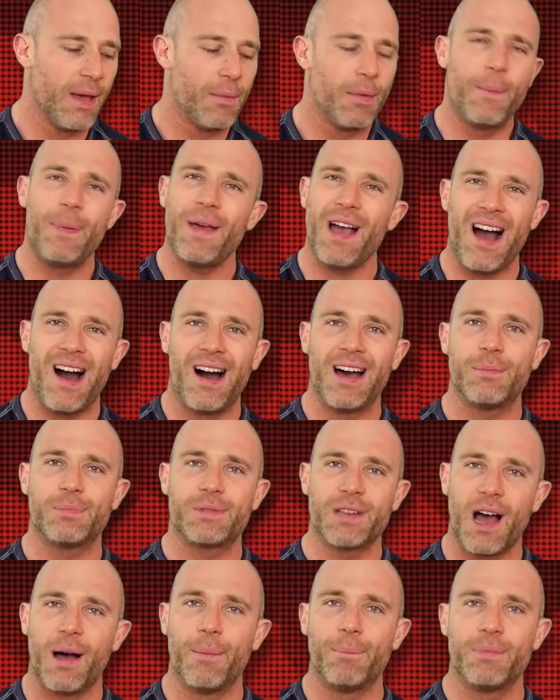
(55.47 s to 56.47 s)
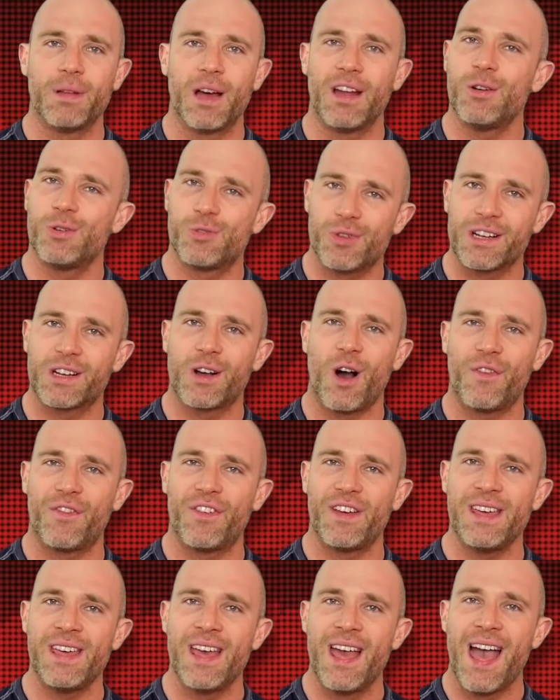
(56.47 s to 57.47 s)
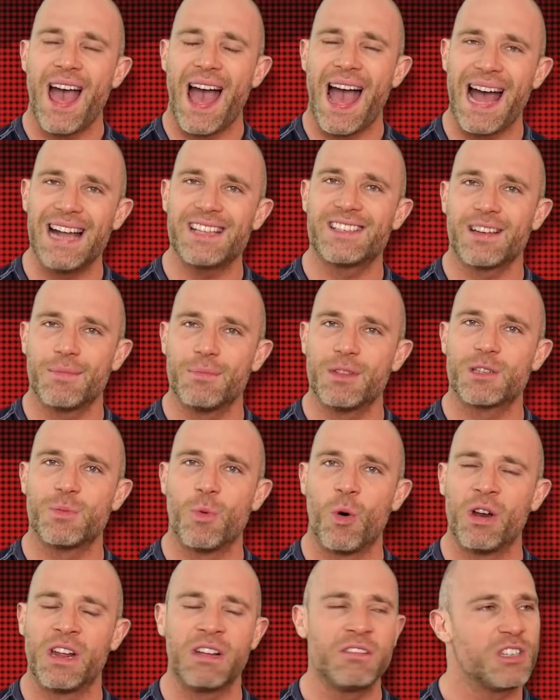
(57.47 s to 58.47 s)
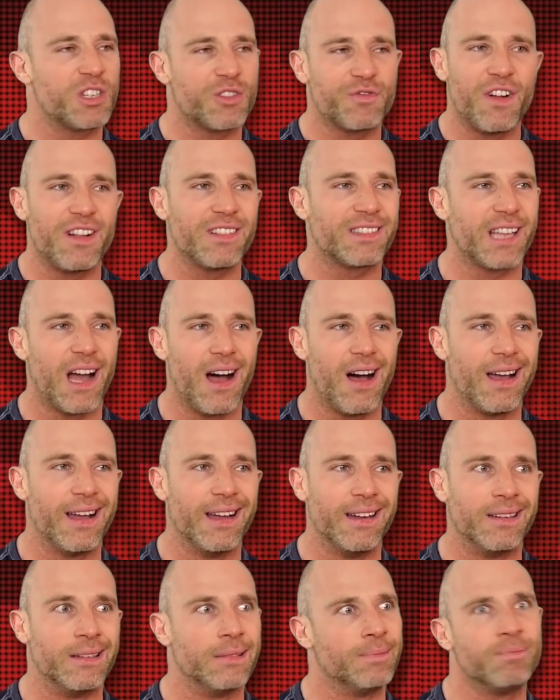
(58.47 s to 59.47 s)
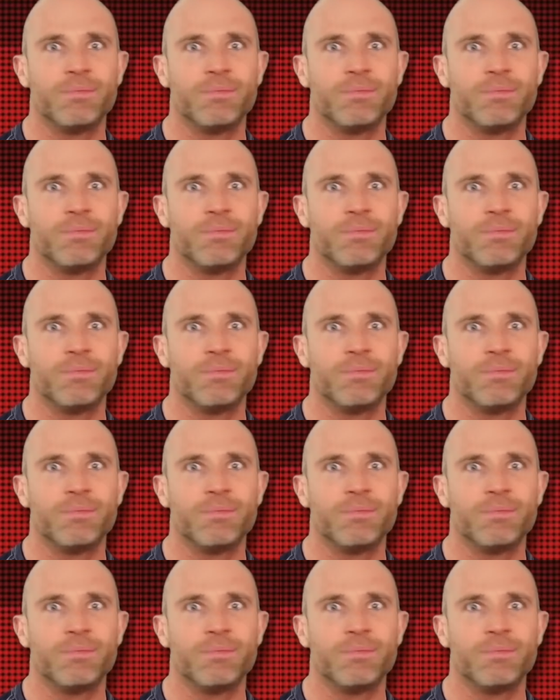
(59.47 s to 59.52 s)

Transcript: I'm a bit hyped up. I don't drink coffee. I had some this morning, just felt tired.